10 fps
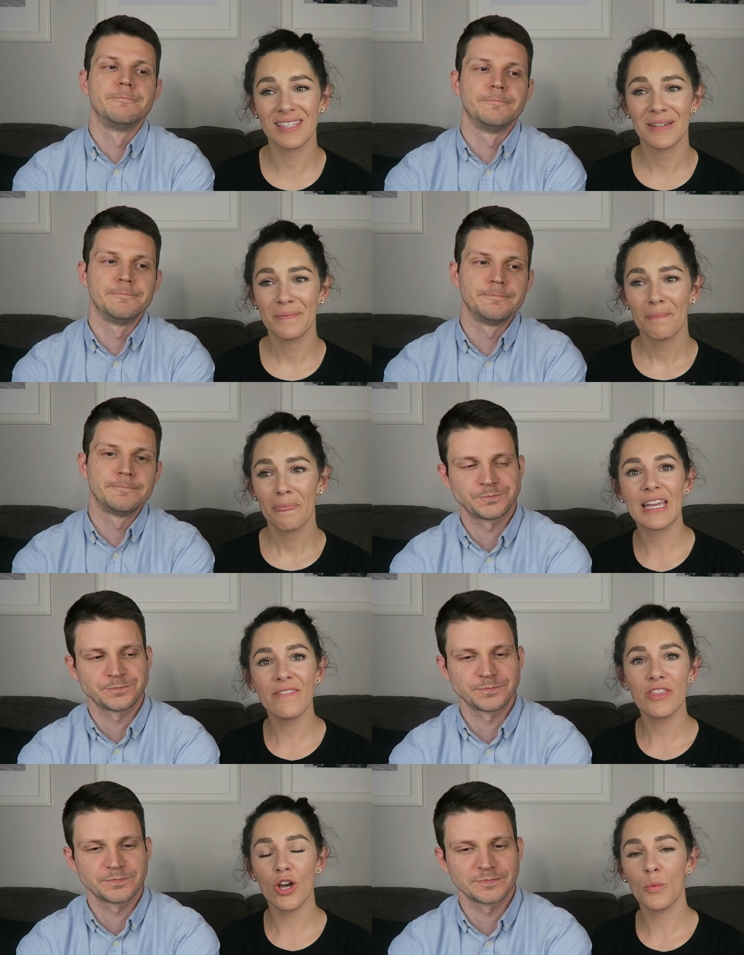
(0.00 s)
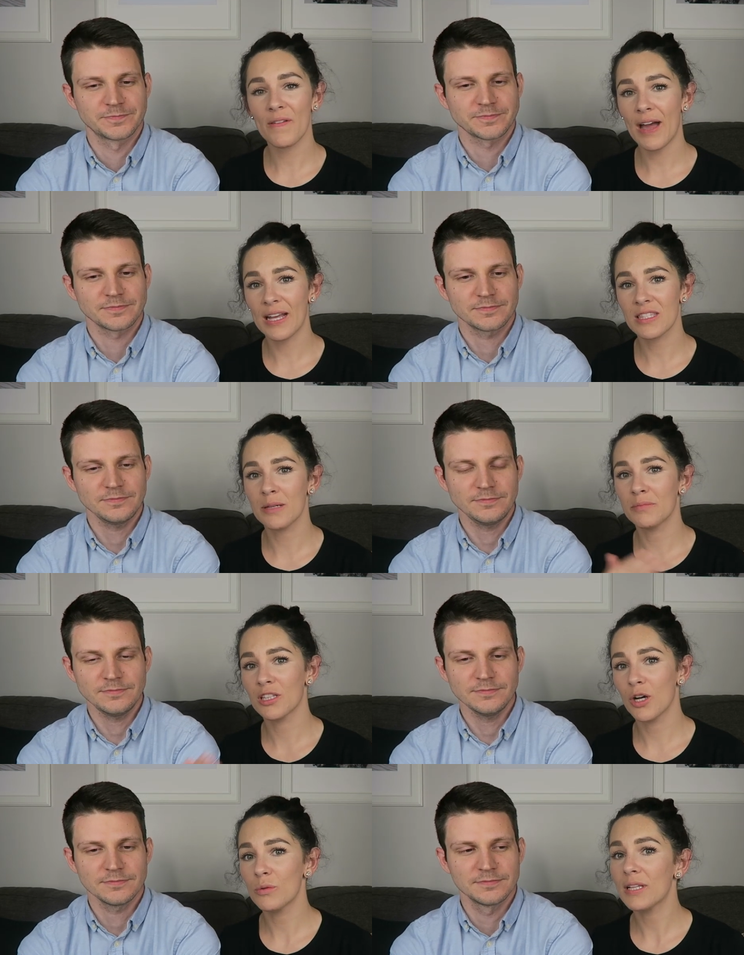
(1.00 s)
Speaker 1: Mm -hmm. Even though we've had some
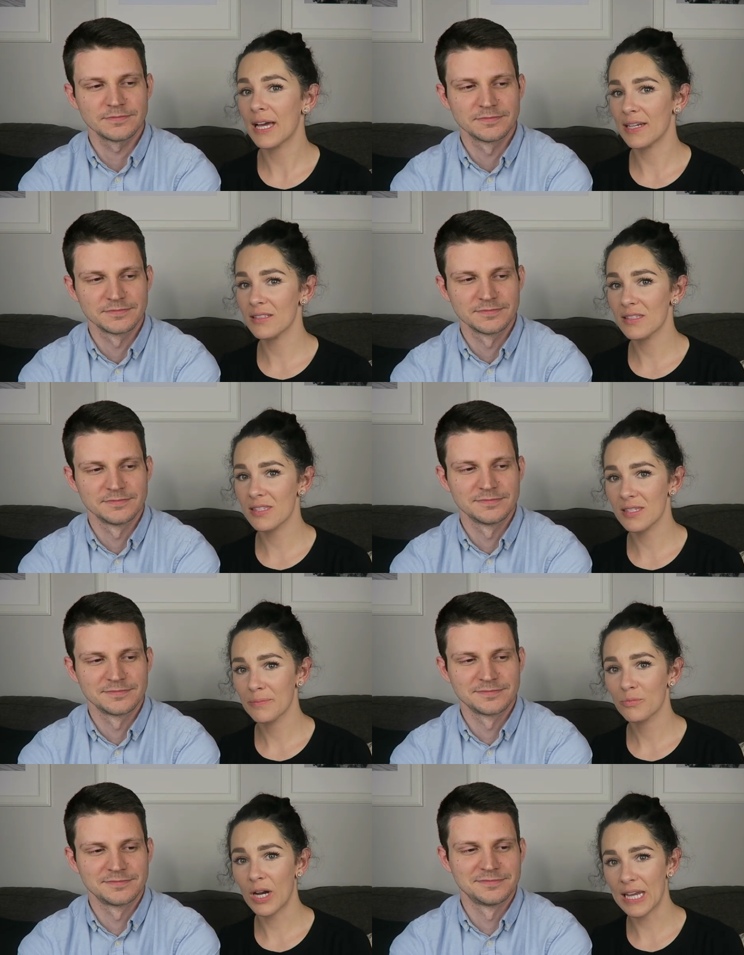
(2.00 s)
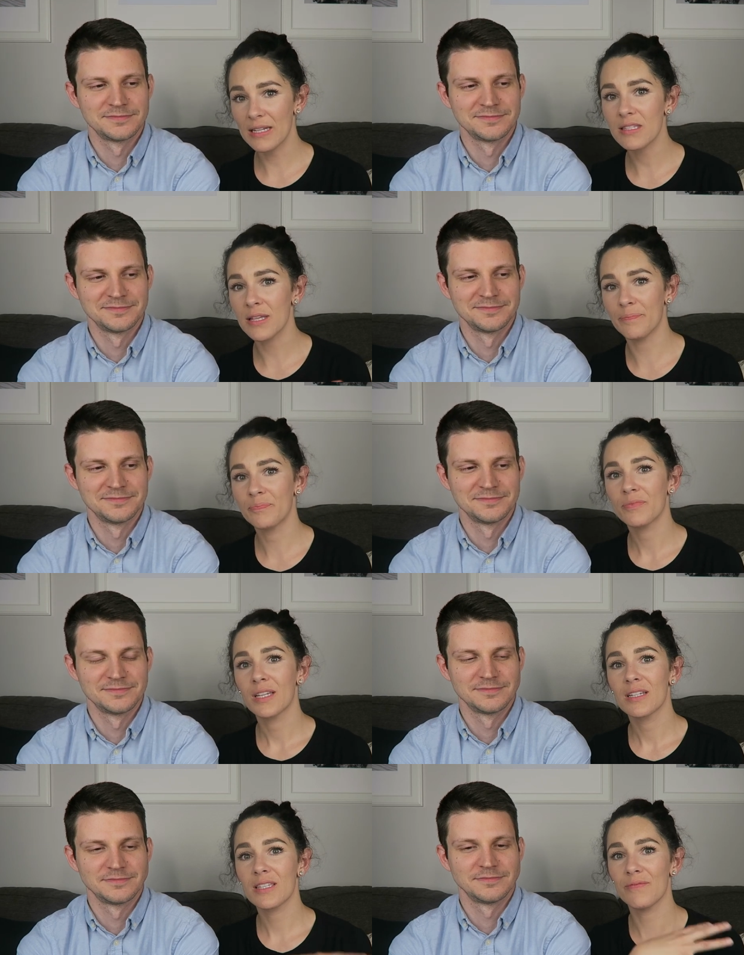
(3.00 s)
low lights, right? Some
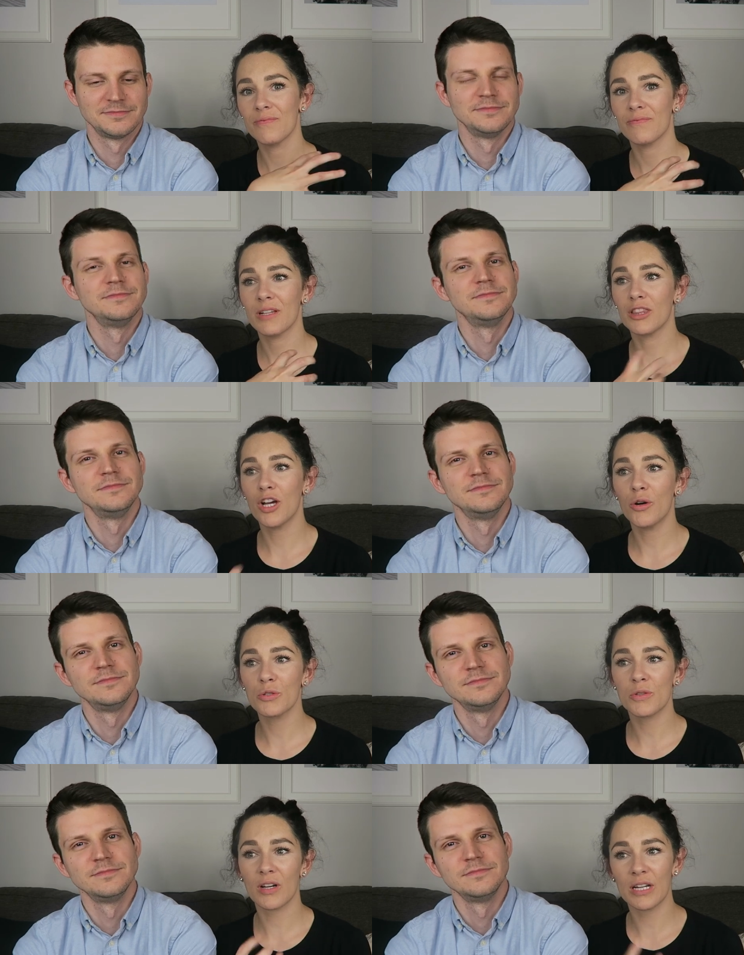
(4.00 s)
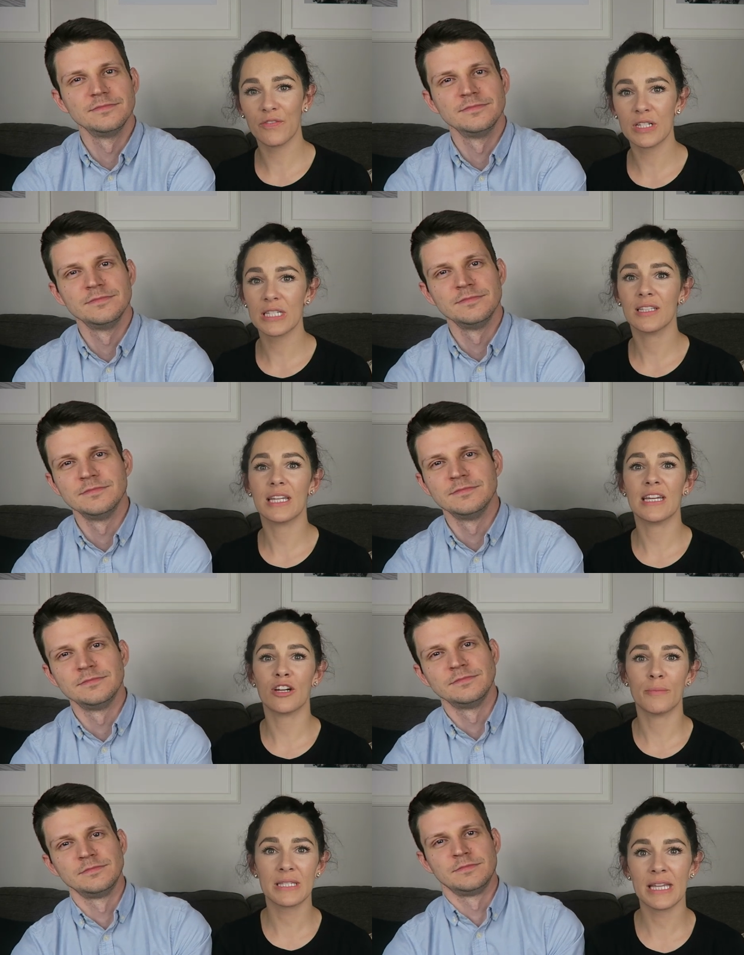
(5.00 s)
some lows with our infertility and
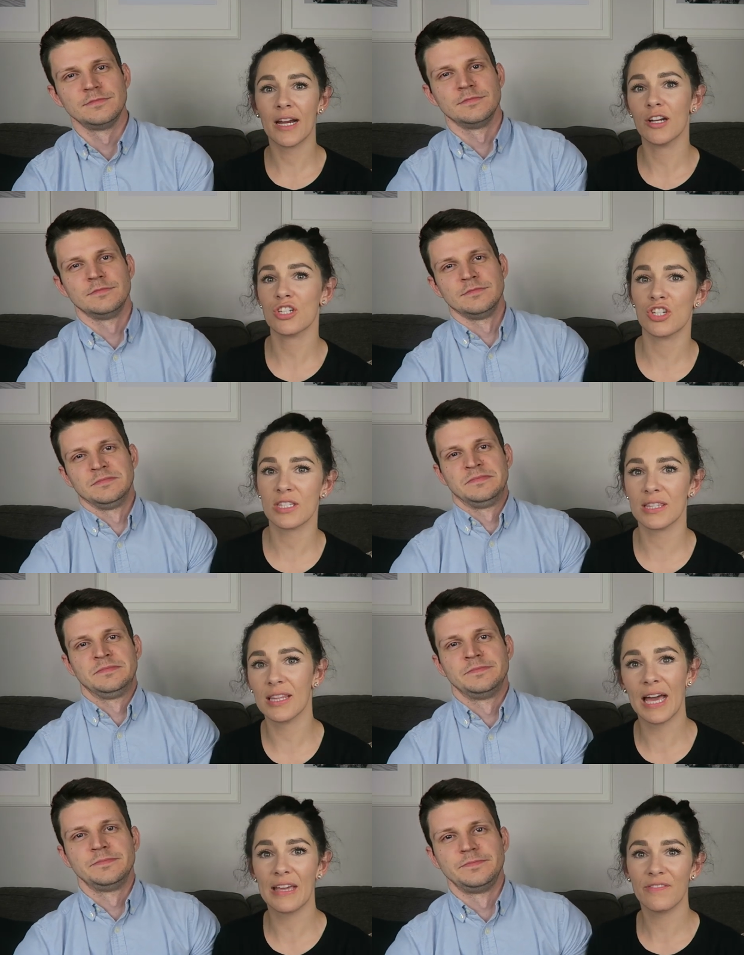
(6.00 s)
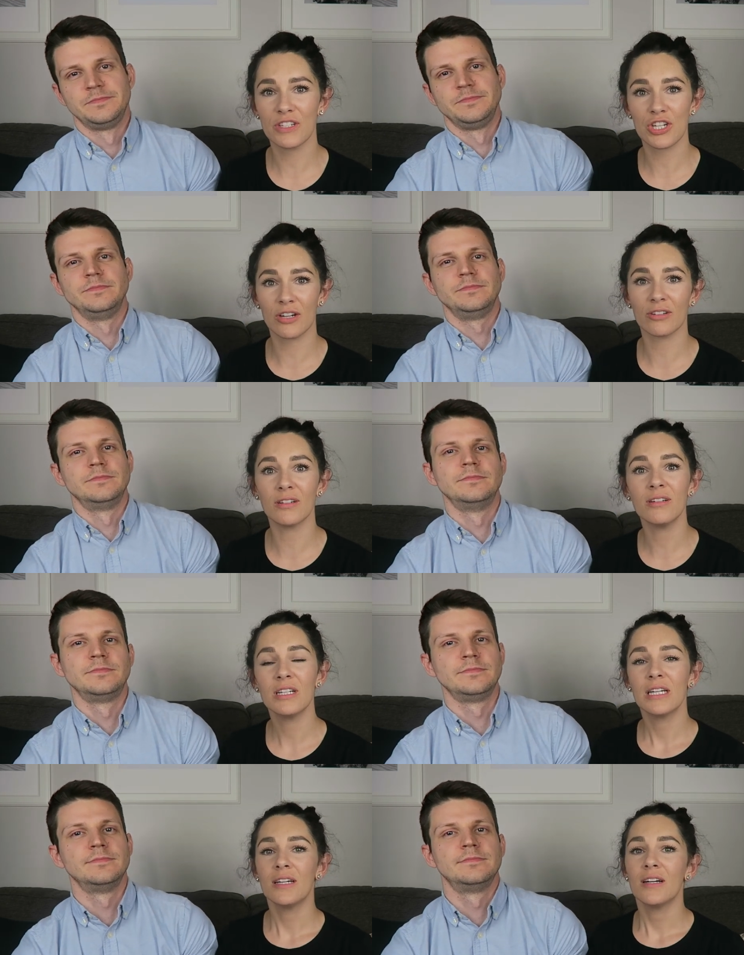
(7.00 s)
our miscarriage and just life in general,
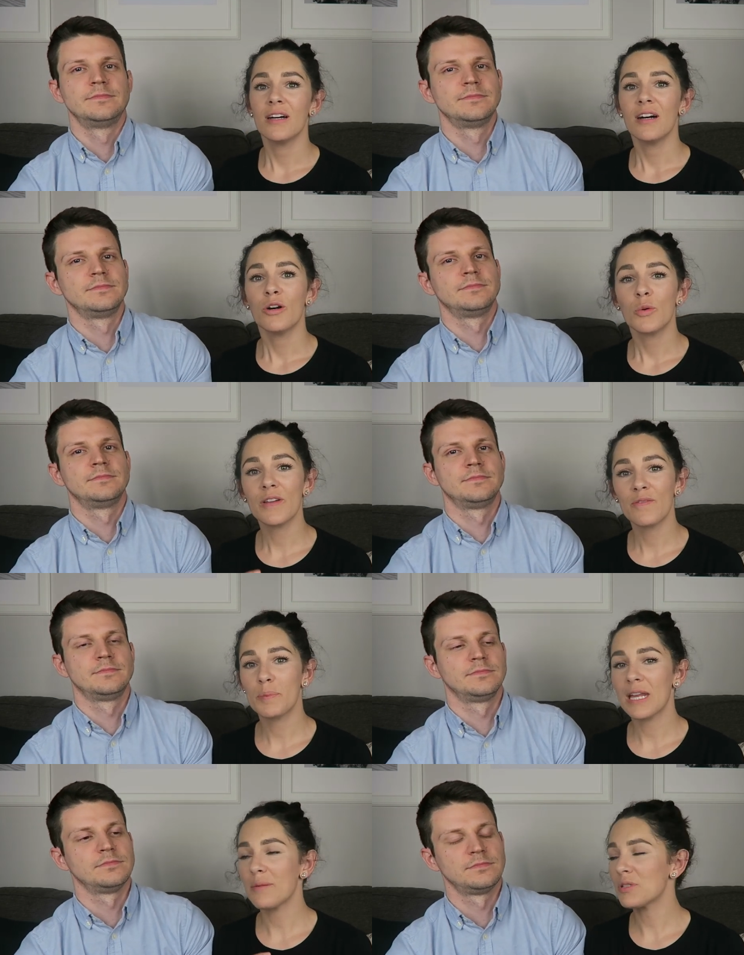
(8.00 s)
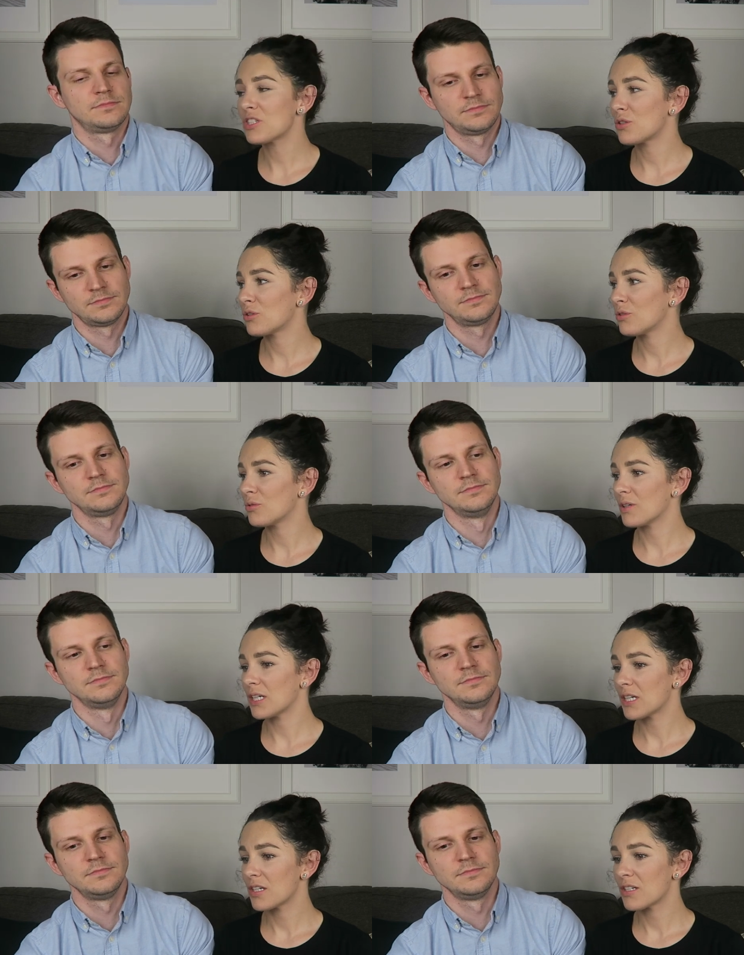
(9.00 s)
we've been able to
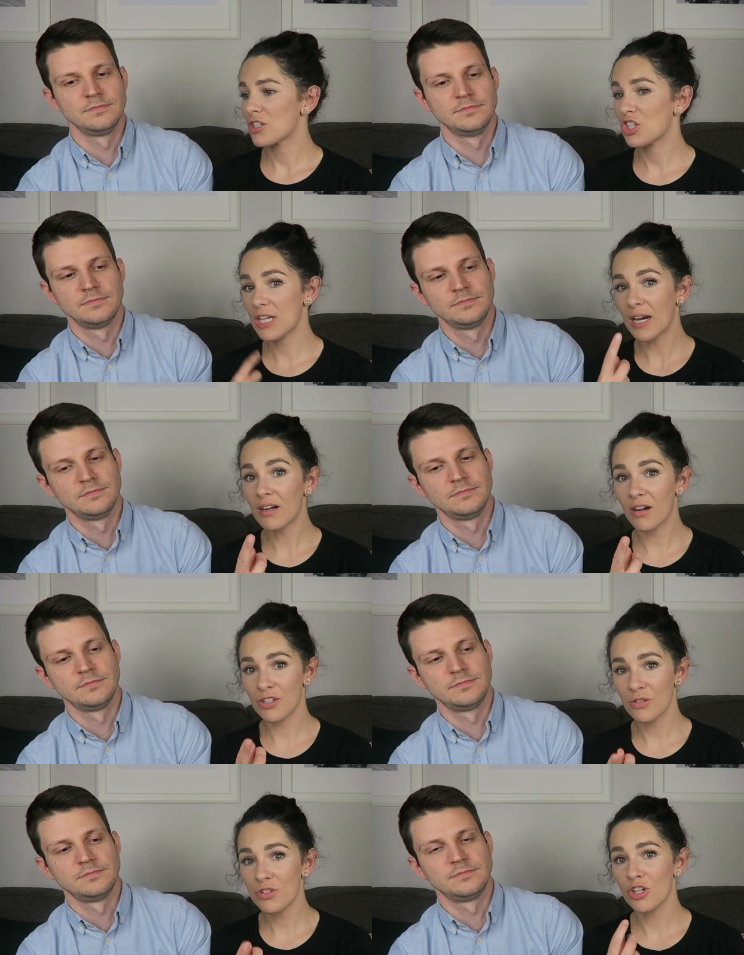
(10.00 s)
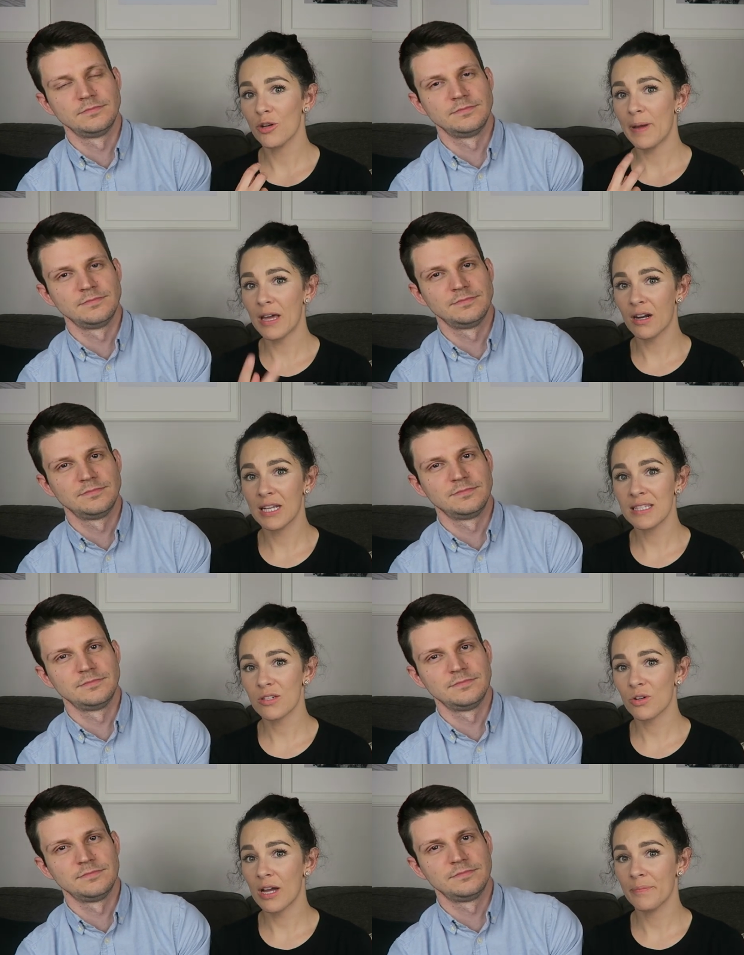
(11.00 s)
share on YouTube and on
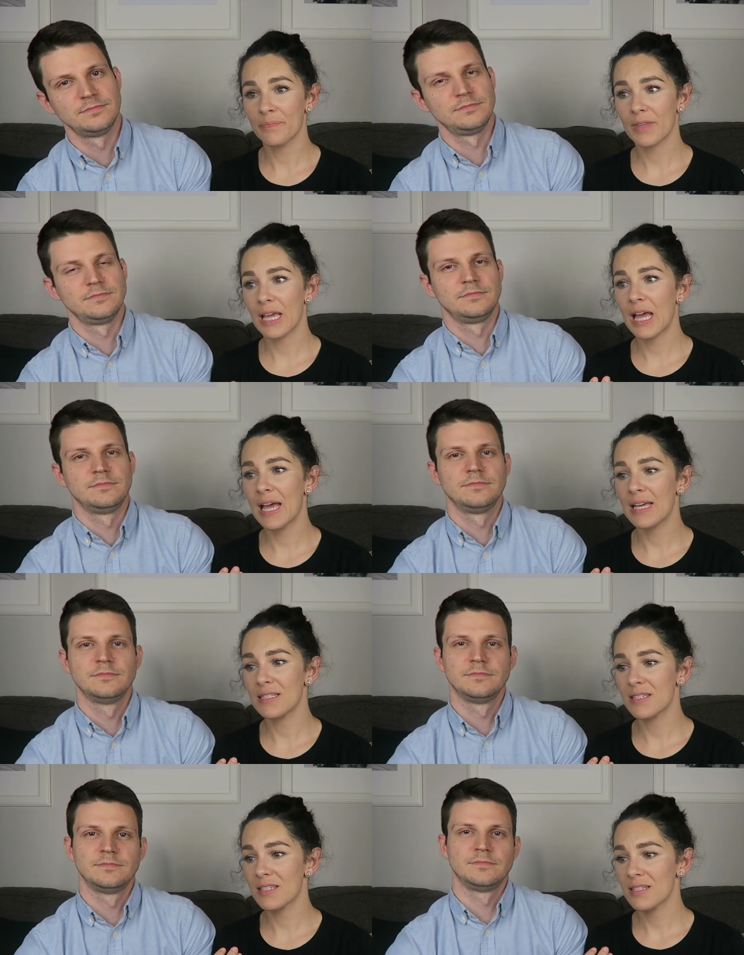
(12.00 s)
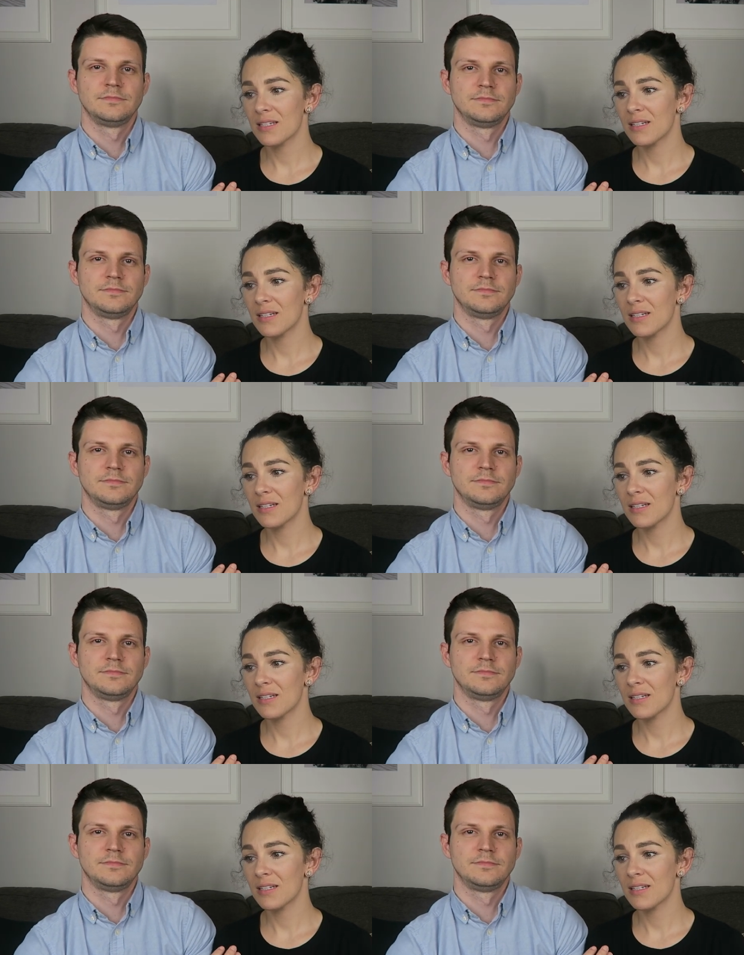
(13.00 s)
Instagram and